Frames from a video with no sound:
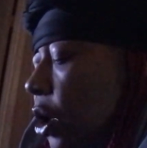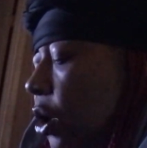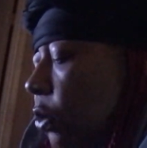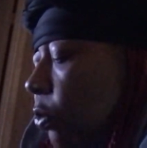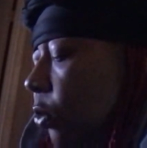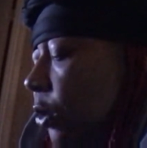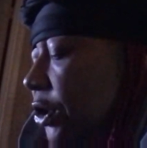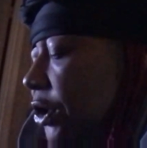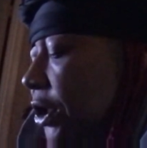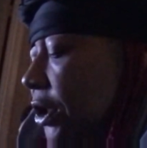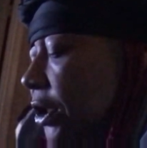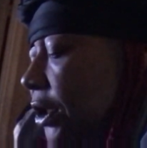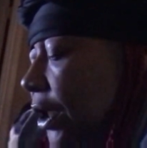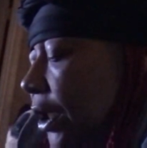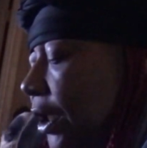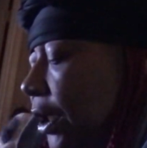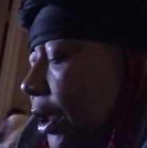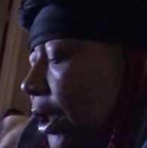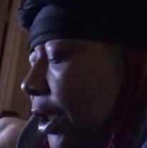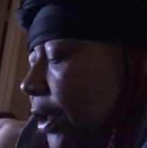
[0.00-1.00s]
When she
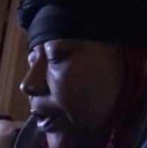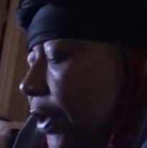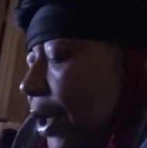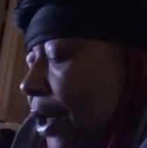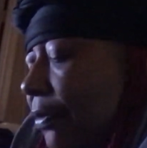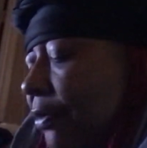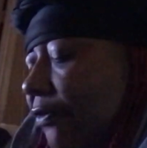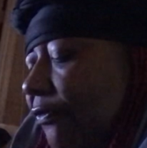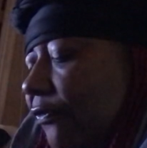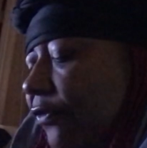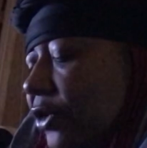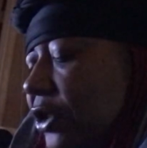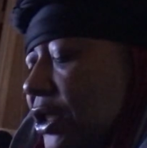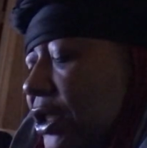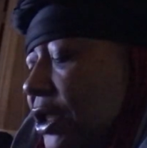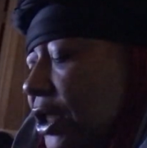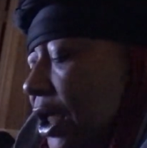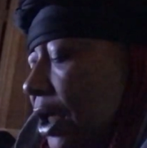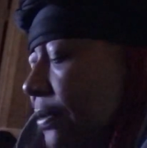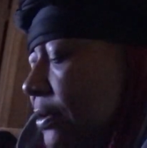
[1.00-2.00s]
didn't hear heavy
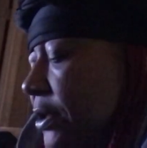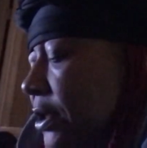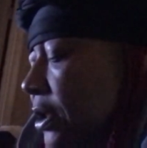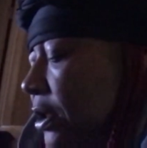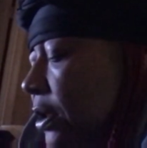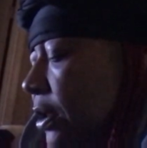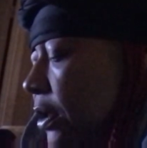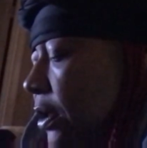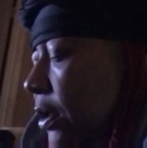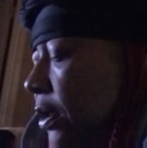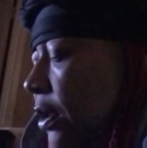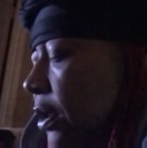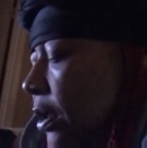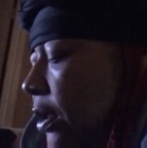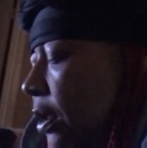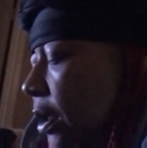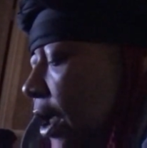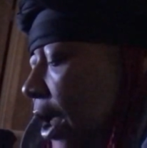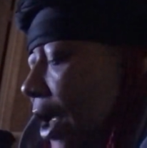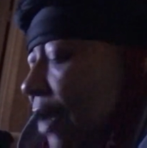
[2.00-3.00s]
footsteps,
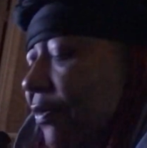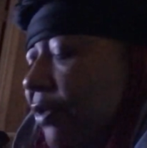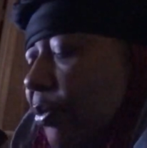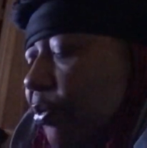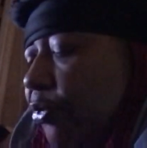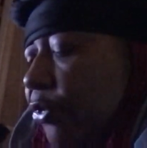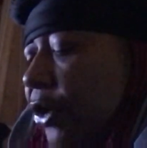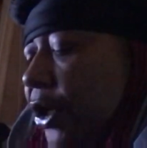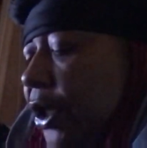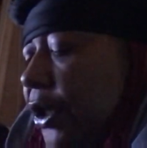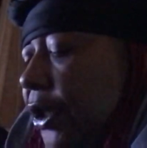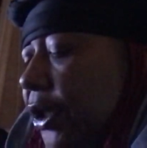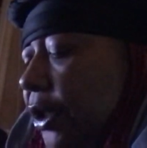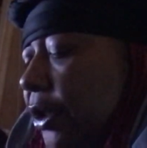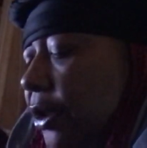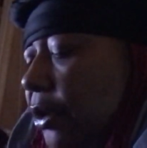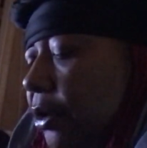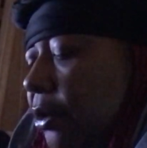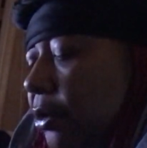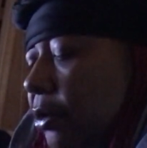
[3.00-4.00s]
heavy breathing
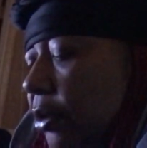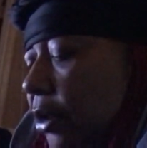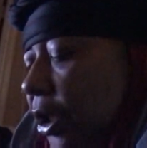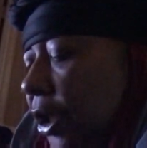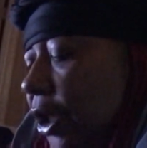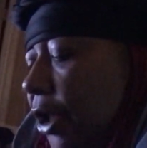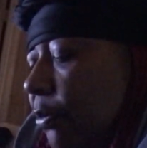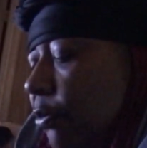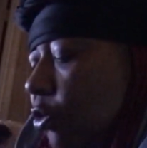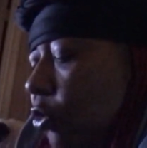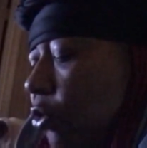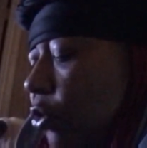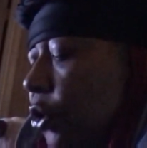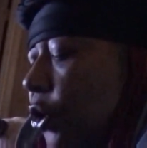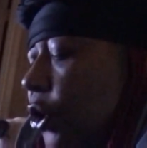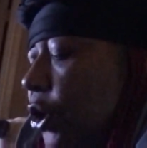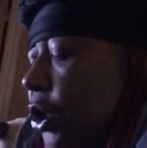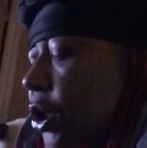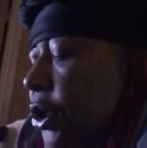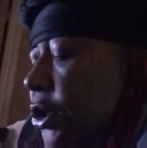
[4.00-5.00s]
anymore,
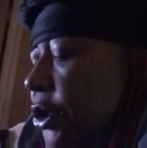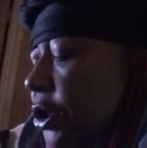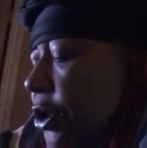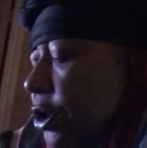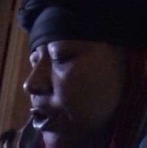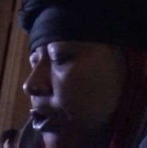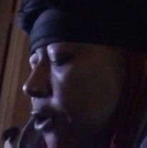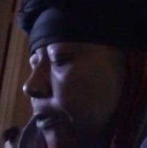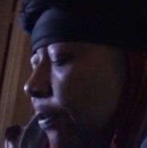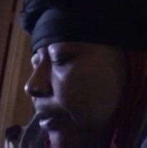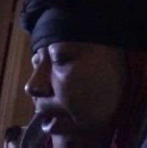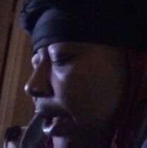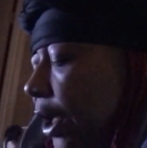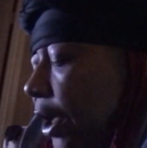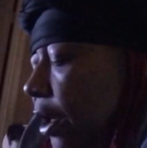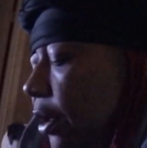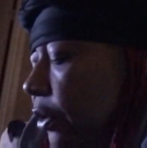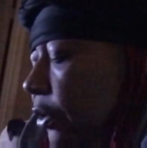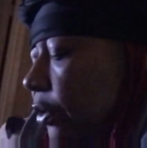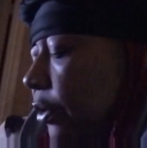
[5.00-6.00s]
she looked
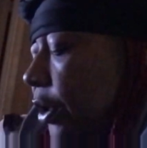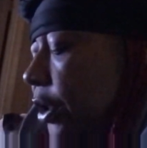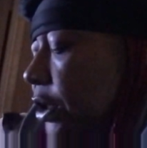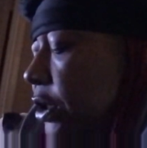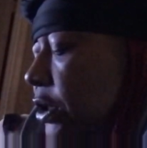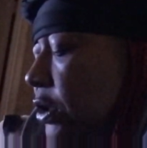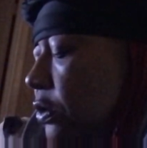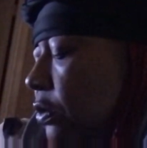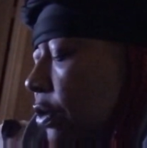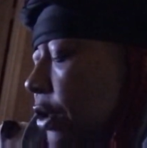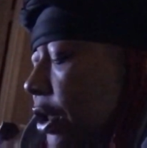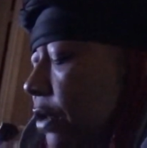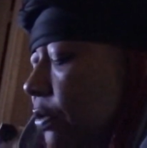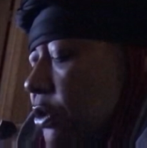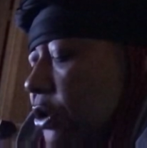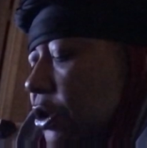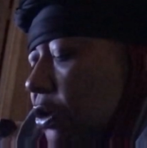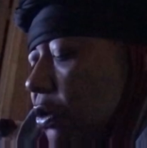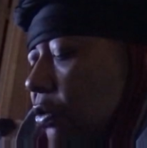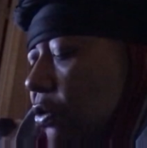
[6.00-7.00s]
behind her and saw he
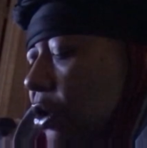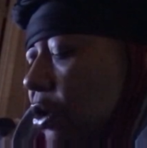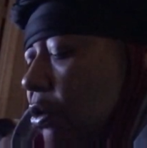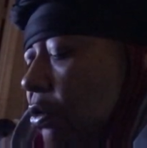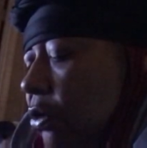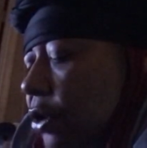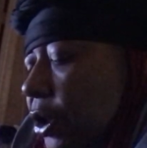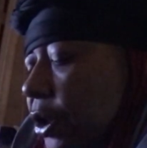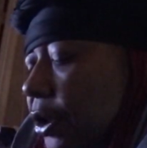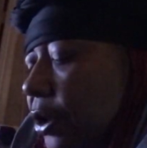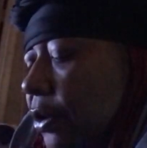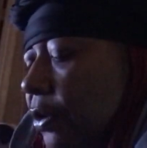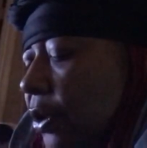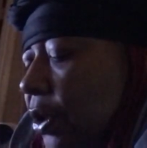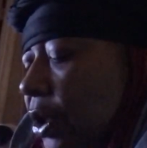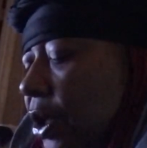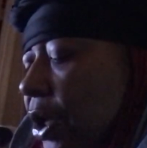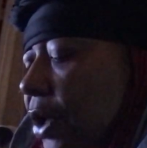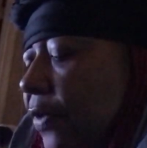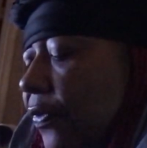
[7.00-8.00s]
no longer
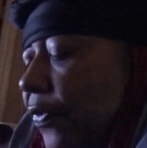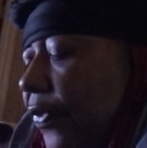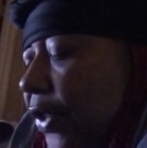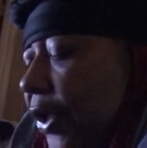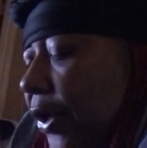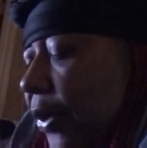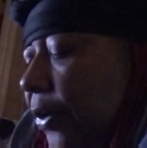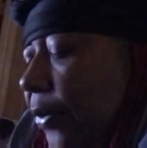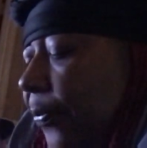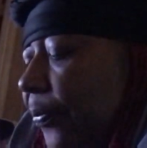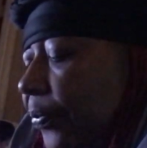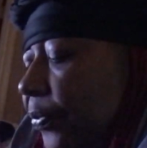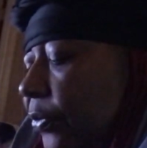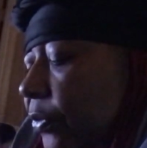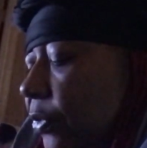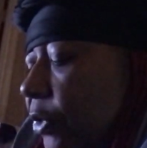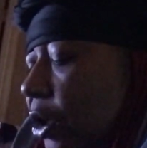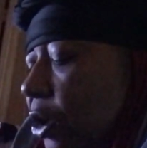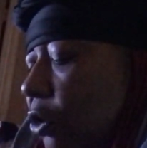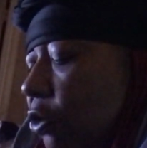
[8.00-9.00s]
there.
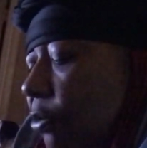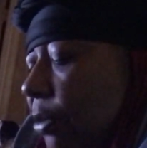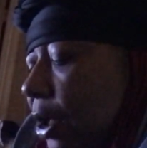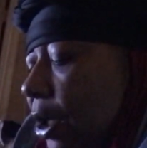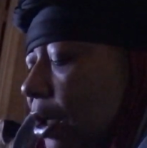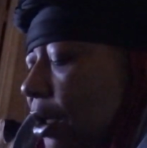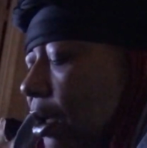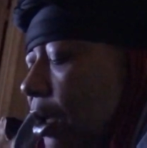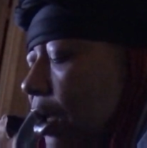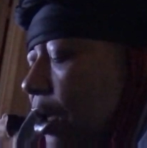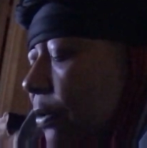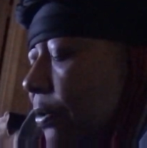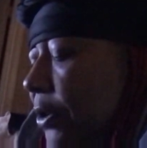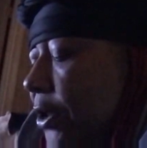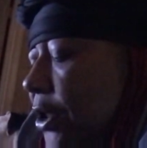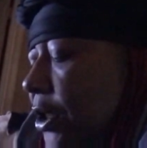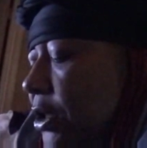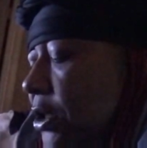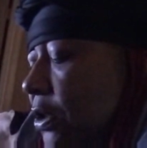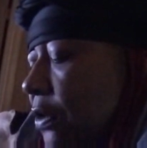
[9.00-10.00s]
Oh my God,
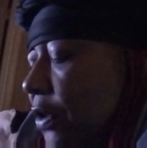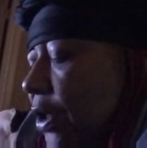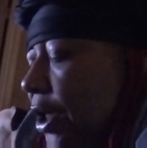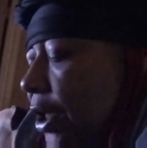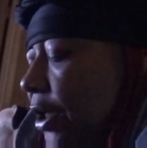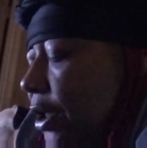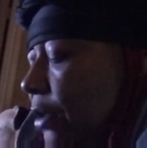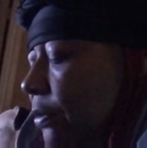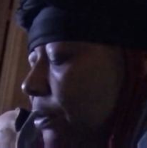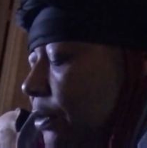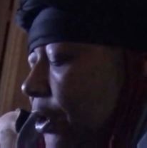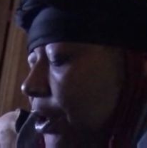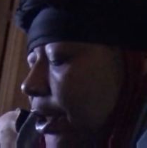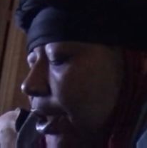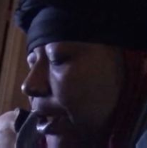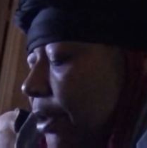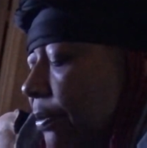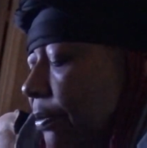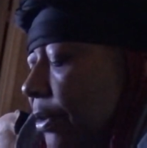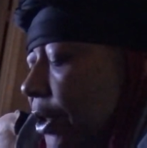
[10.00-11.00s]
please don't let him
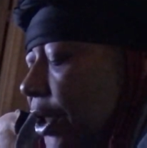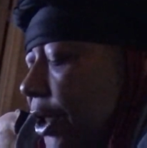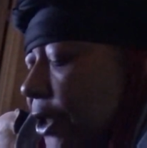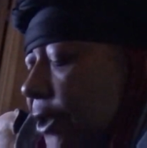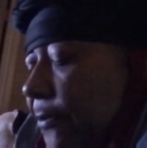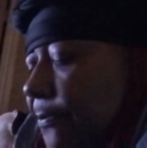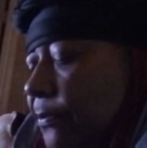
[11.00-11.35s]
get me.